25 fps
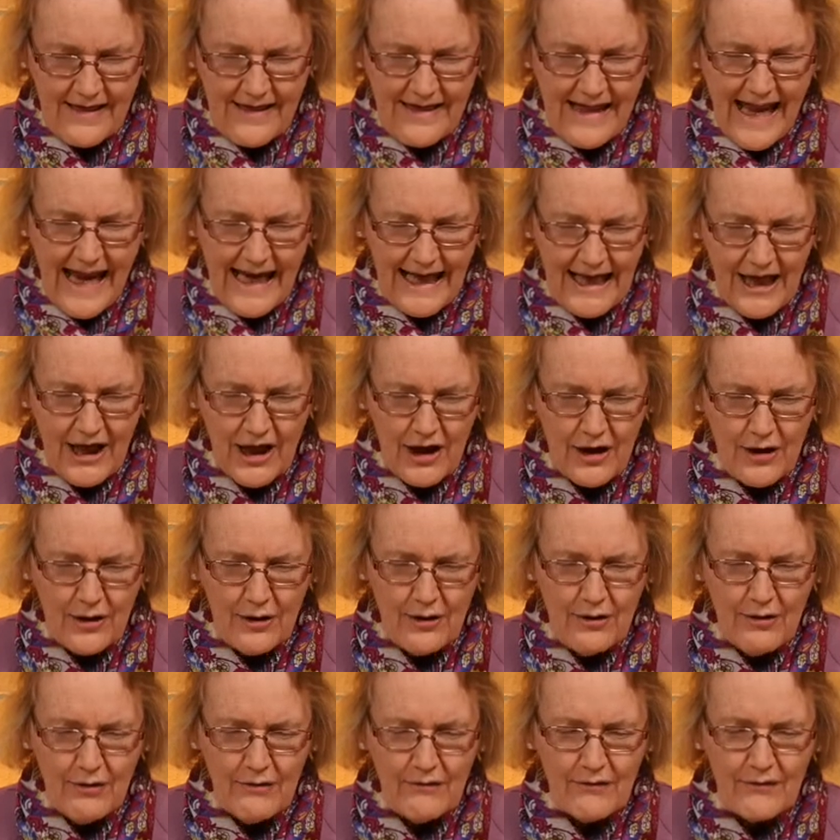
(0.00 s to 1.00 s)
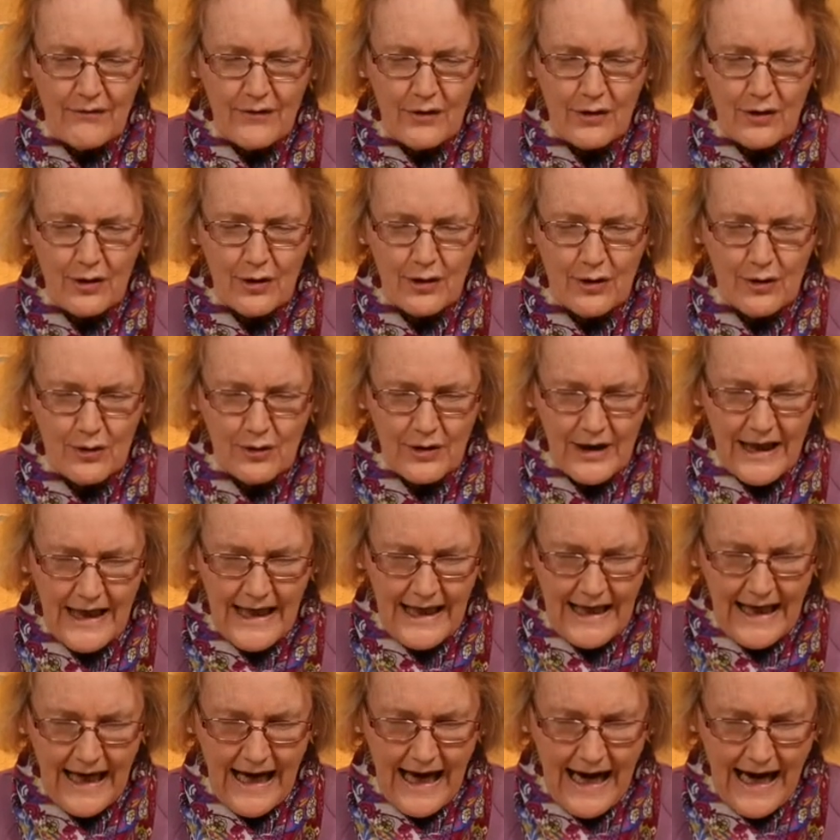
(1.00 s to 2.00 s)
Thank you for
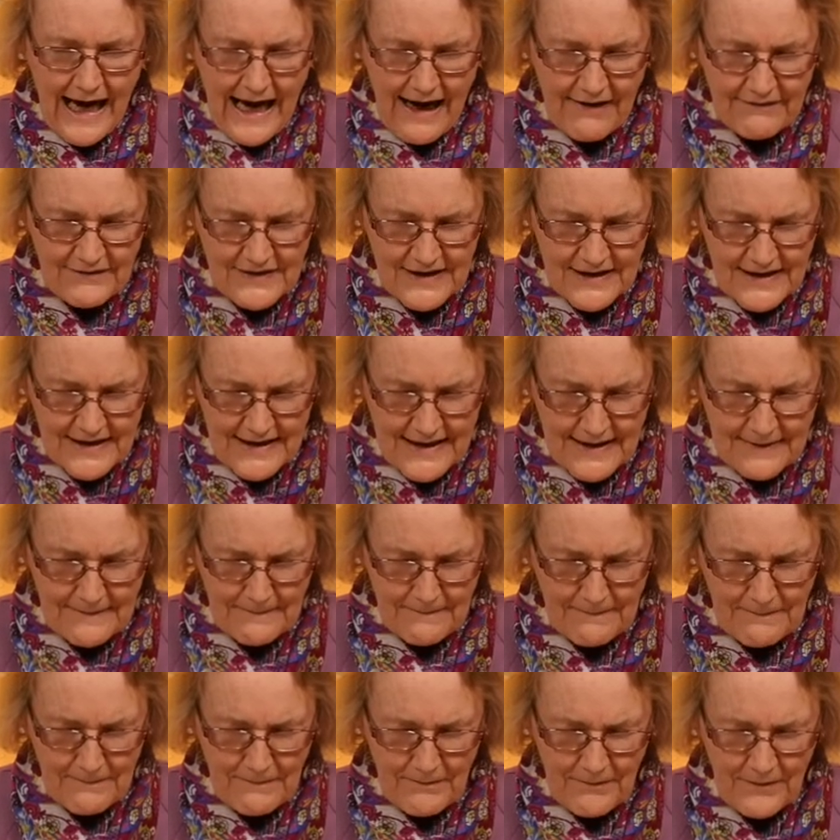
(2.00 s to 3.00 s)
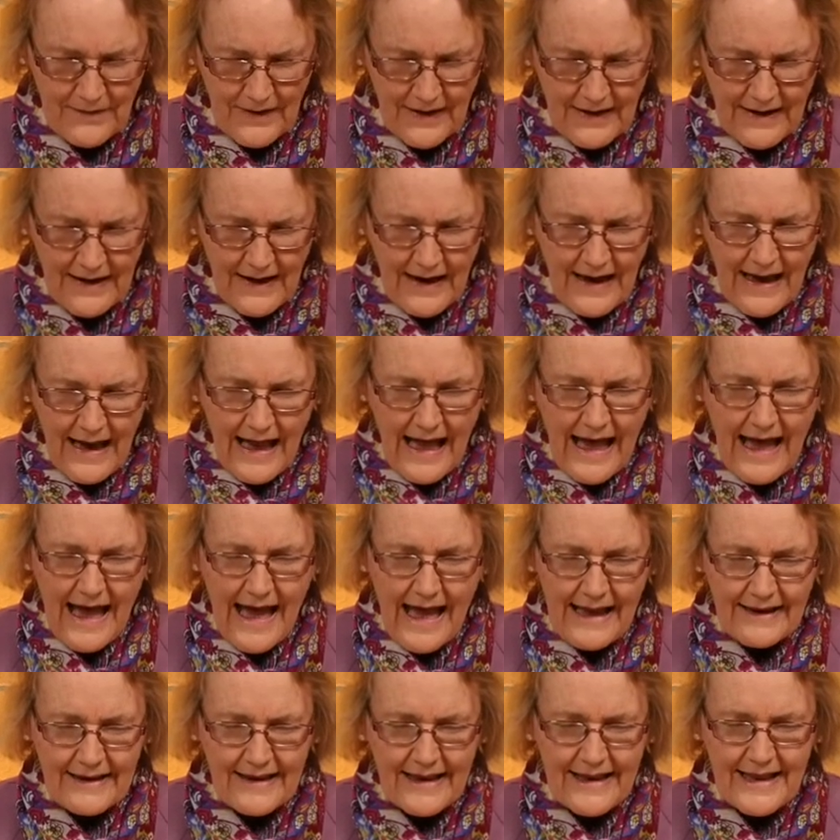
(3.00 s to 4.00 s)
looking after them.
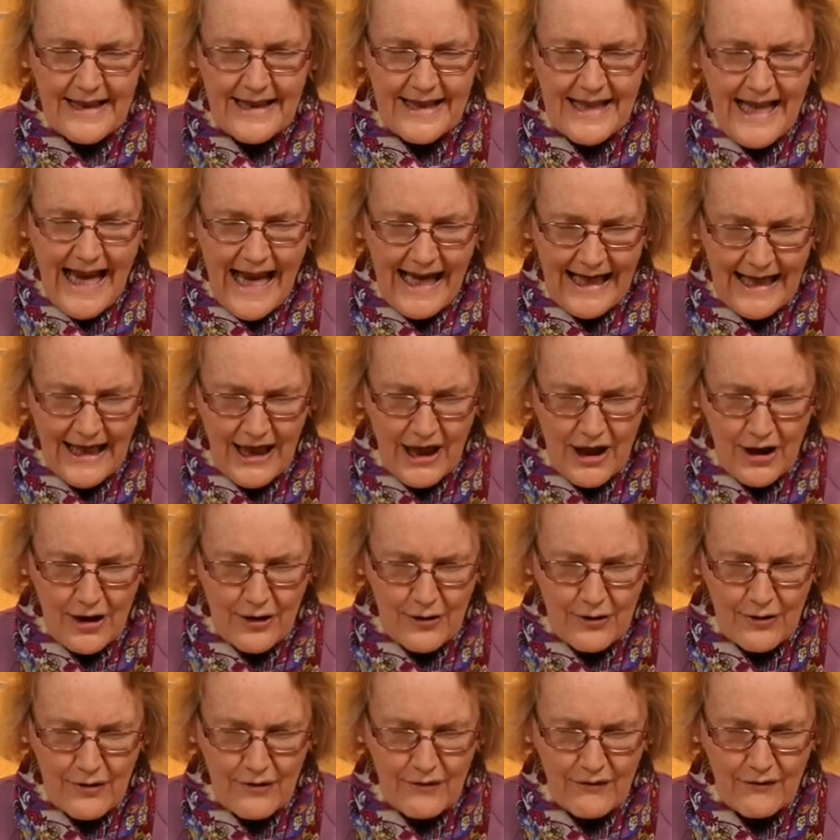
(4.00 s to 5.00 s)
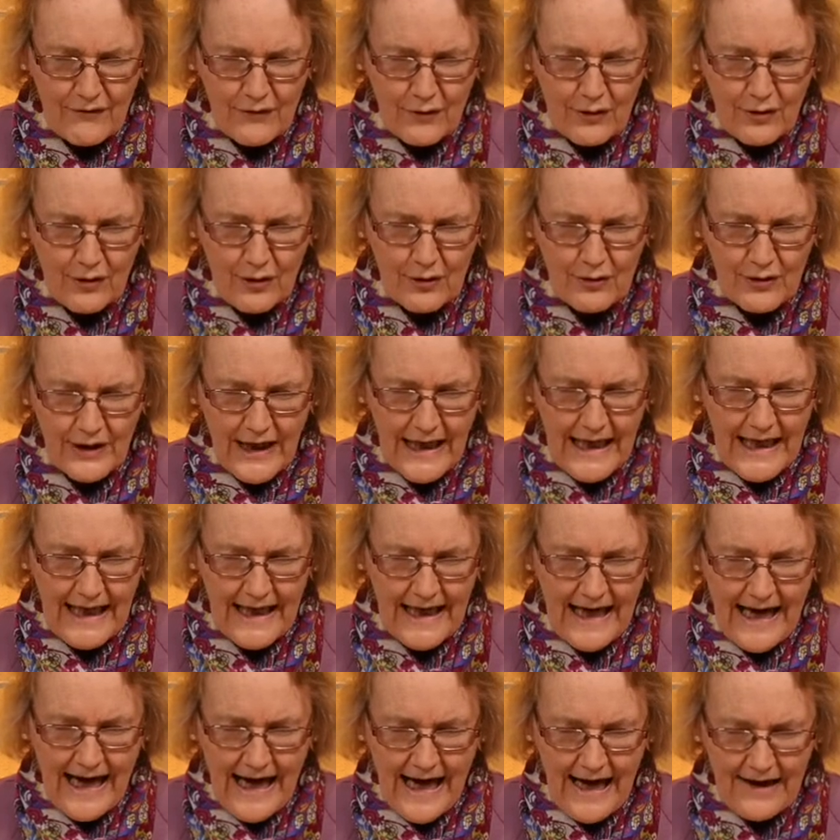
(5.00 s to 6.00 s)
And thank you for looking
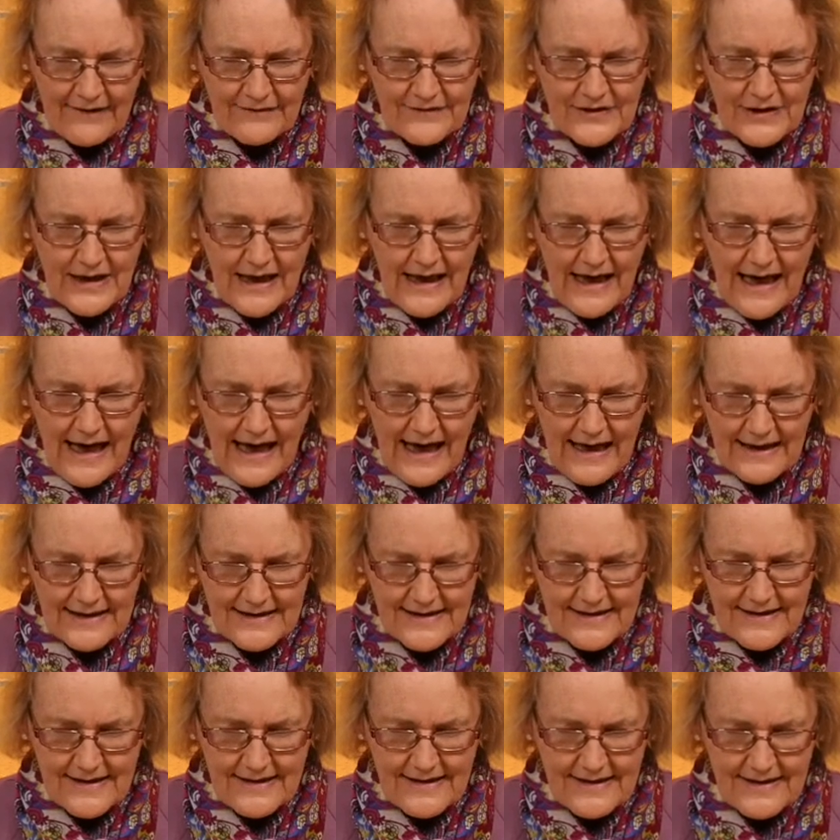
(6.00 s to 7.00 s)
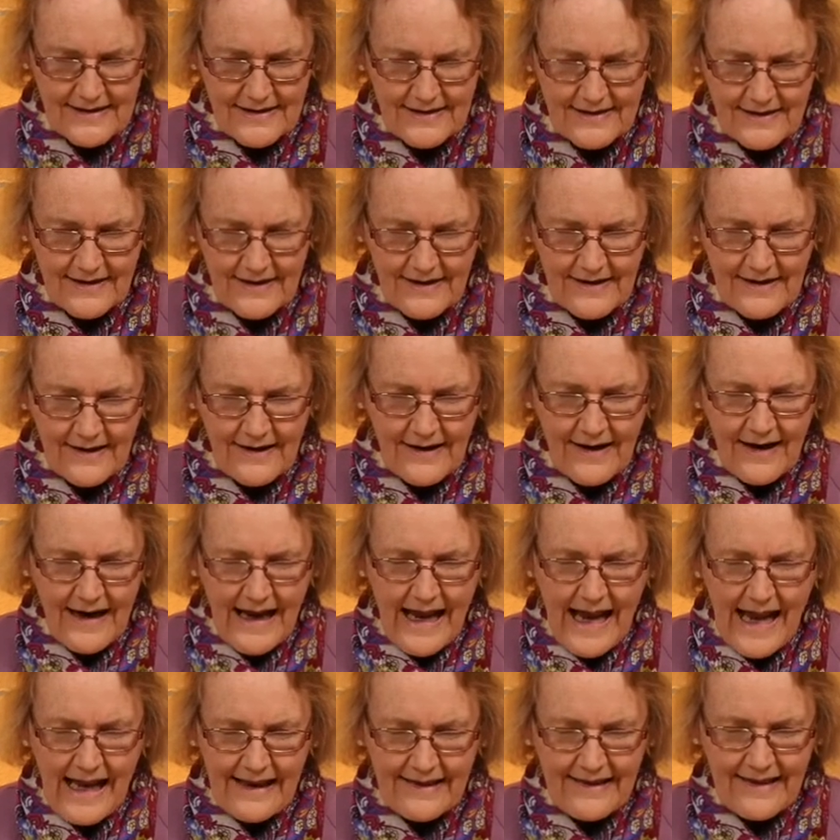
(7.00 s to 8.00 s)
after us.
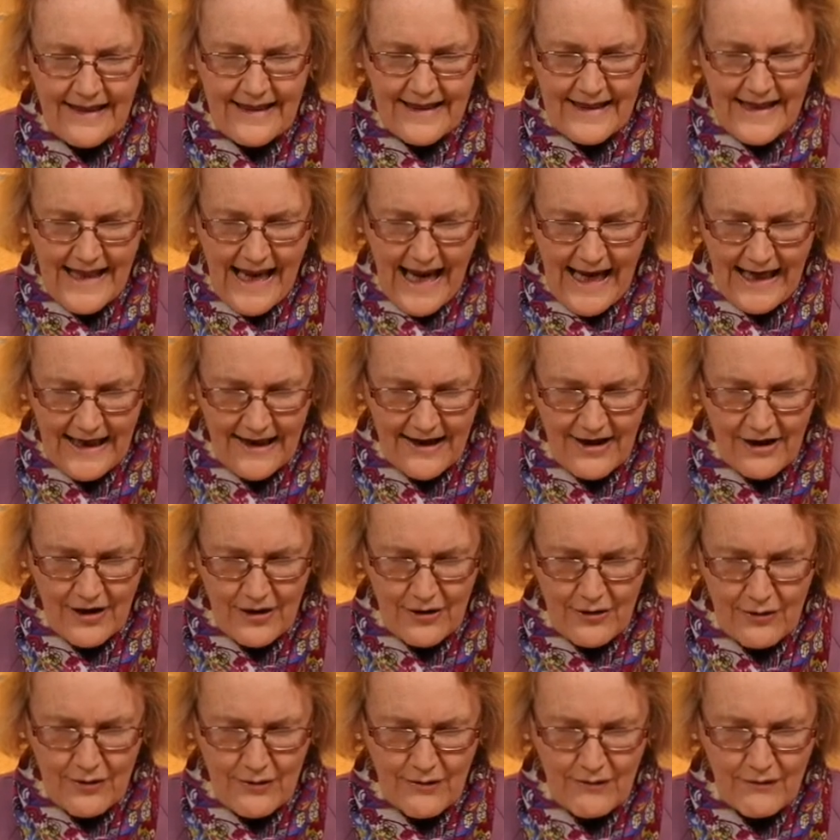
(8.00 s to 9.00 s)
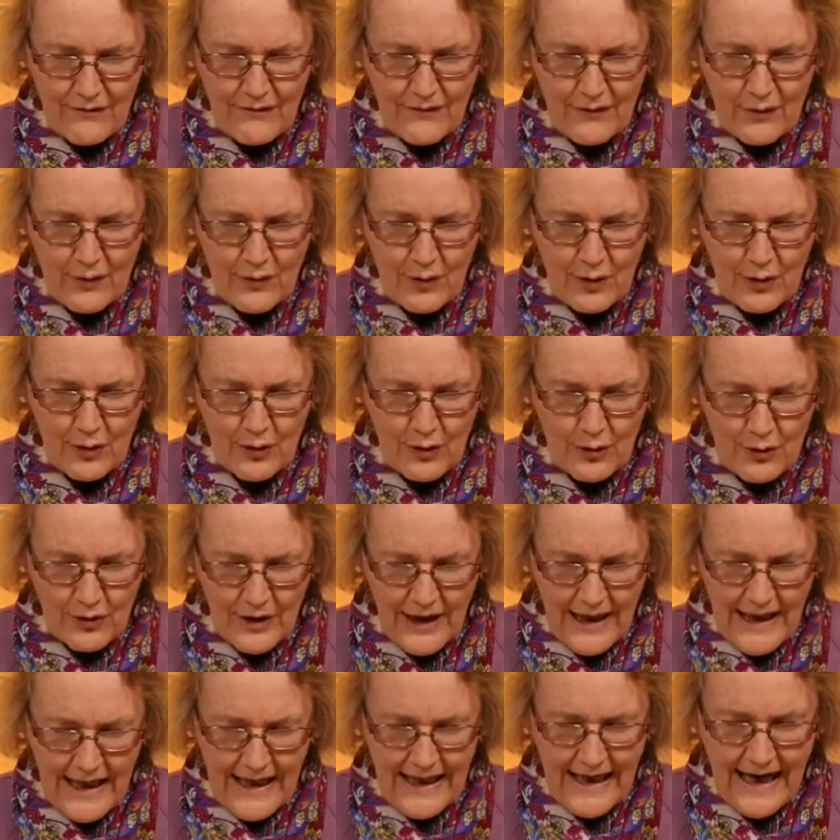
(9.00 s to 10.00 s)
And thank you for
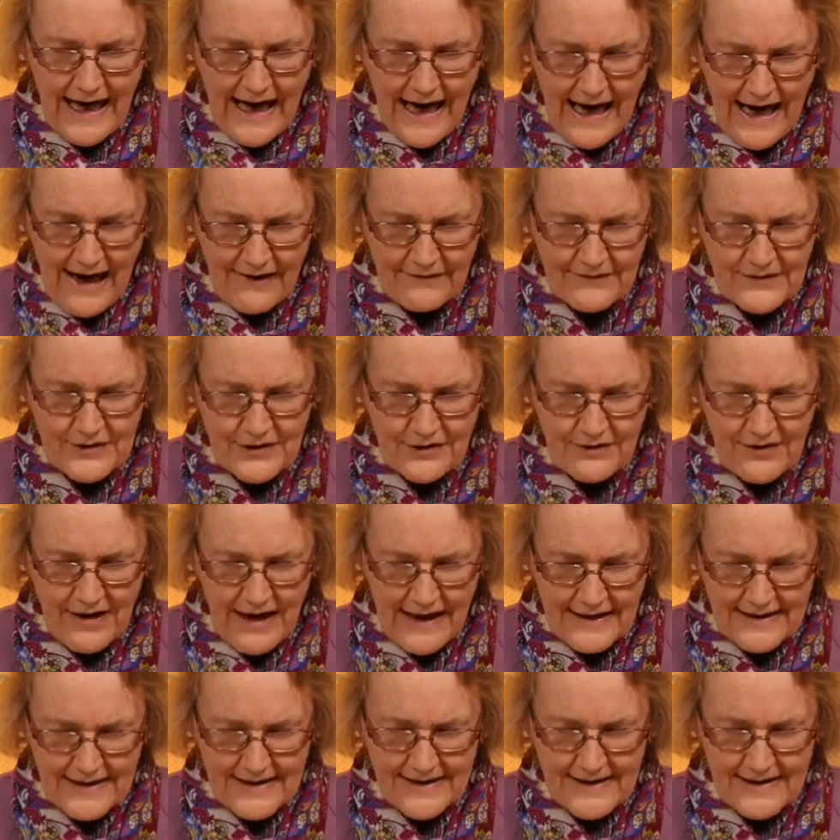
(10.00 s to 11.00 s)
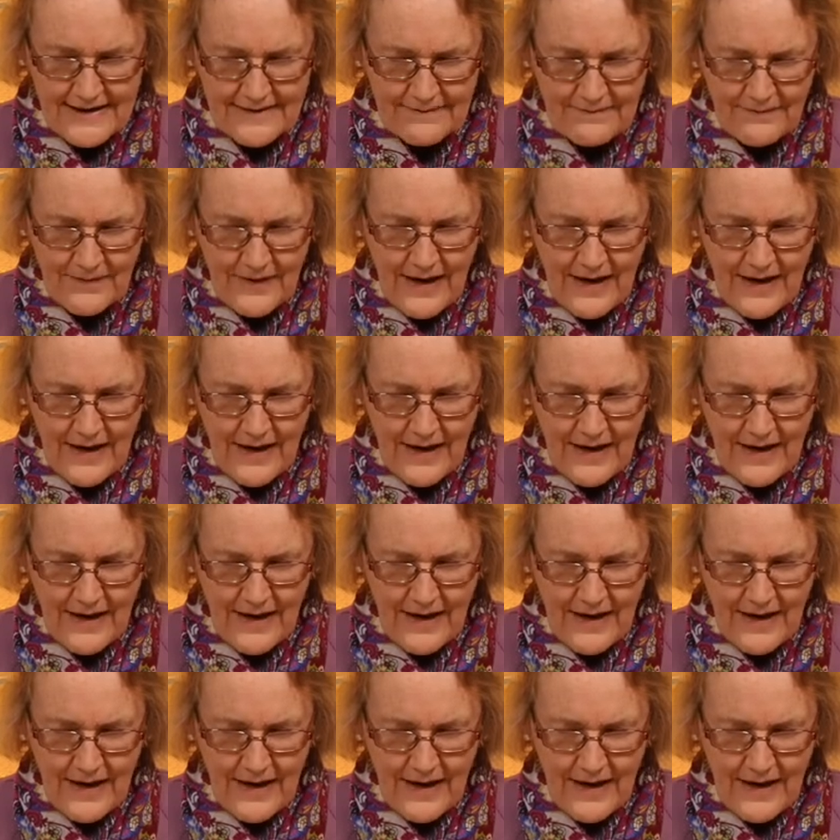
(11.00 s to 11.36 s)
looking after us.